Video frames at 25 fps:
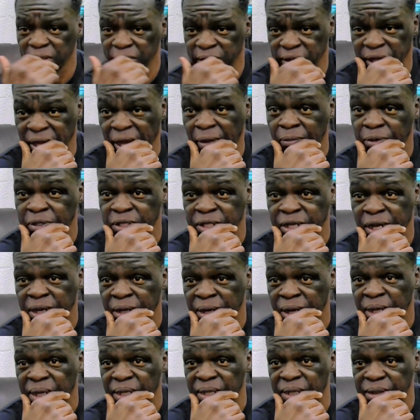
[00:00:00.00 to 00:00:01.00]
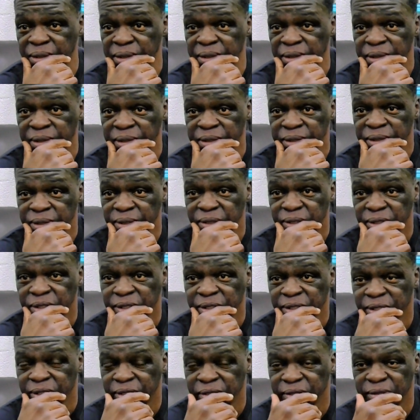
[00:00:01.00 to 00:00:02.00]
that was our night.
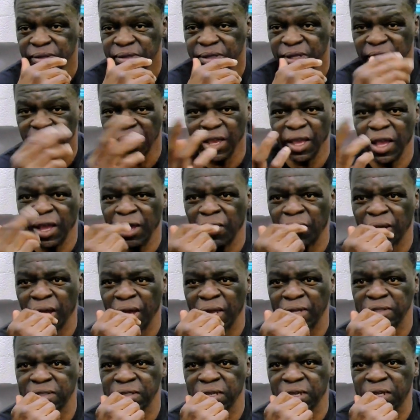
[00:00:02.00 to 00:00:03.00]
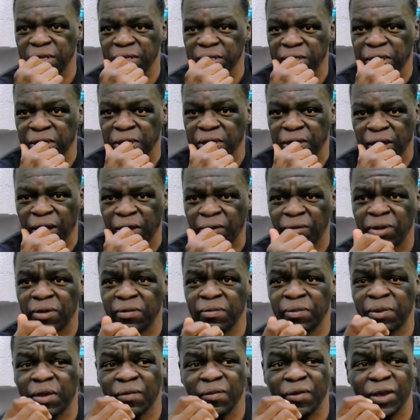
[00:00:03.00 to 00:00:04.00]
I don't gotta say anything. I don't
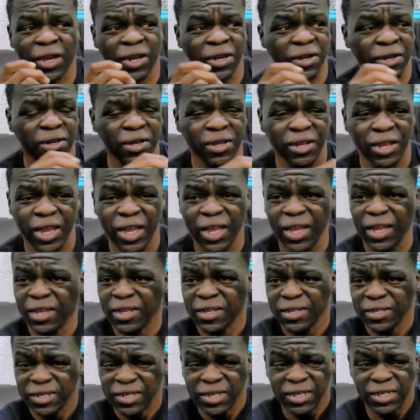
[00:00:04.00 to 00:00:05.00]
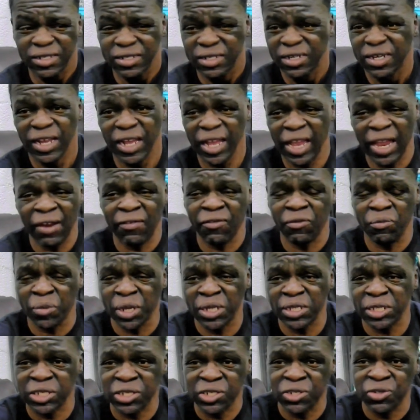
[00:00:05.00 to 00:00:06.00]
even never gotta ever
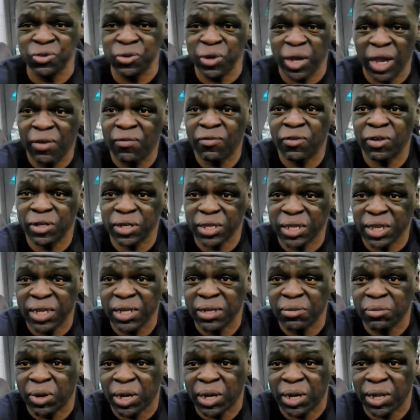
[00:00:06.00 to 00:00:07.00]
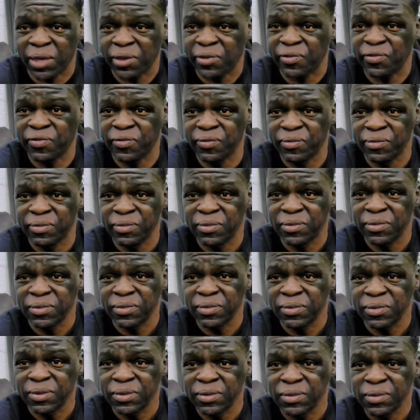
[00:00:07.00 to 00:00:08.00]
mention you ever again in my life.
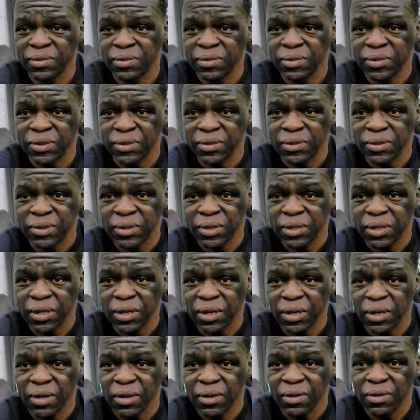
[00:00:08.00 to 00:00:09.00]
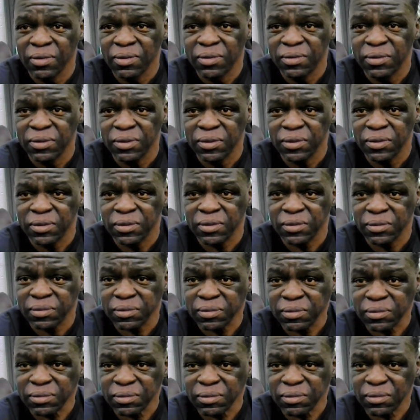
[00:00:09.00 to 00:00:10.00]
But they're always gonna be linked
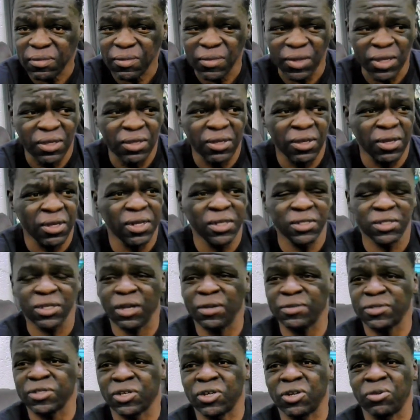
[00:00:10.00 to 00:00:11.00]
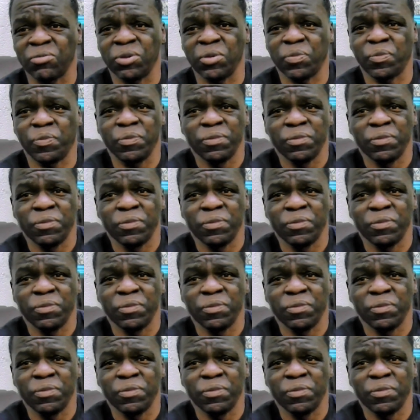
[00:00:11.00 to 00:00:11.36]
together, right? Yeah, there's always gonna be